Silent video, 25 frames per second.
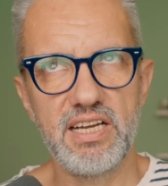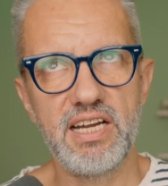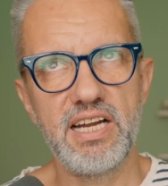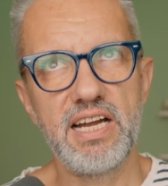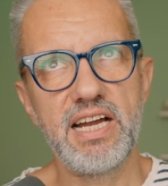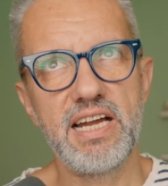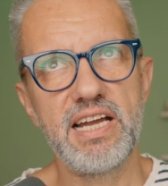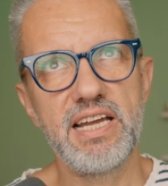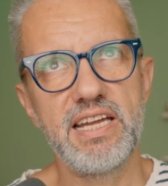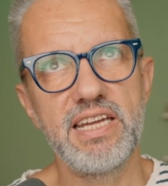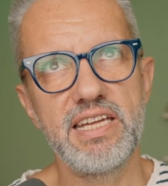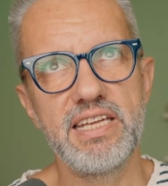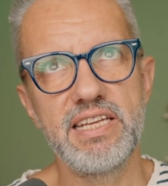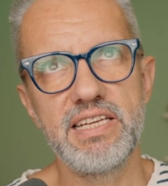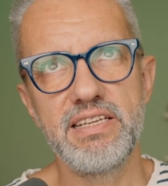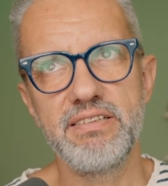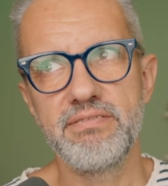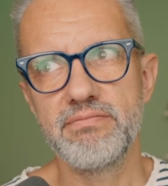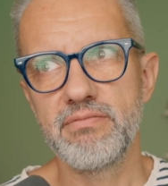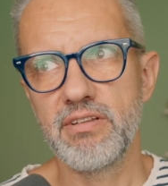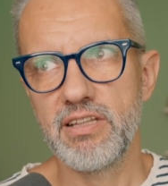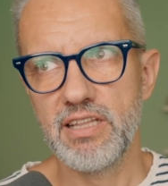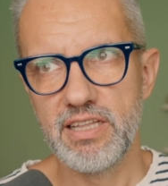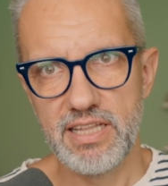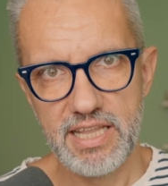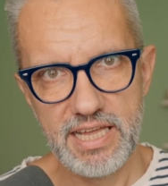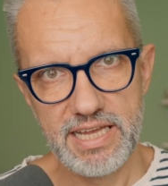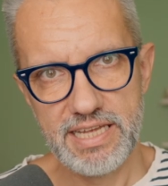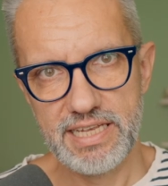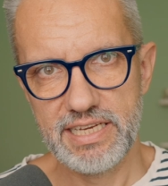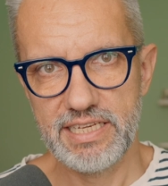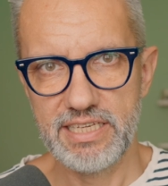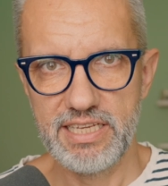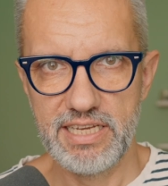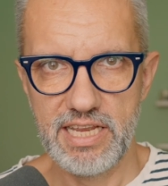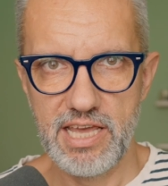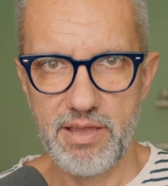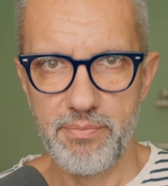I
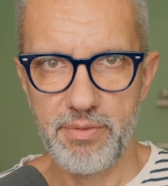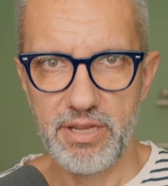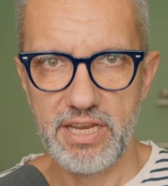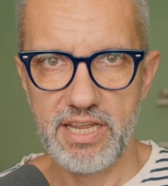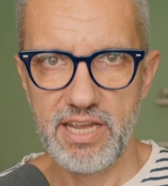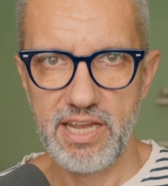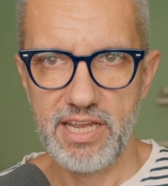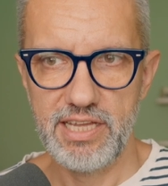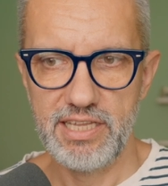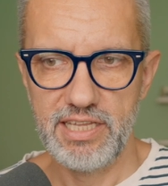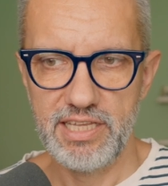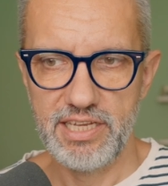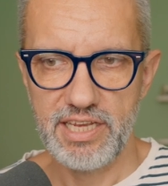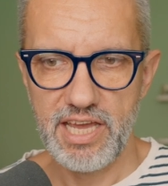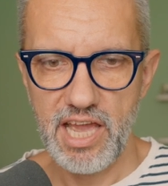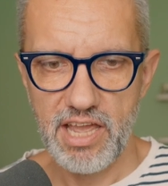like Dynamic Island.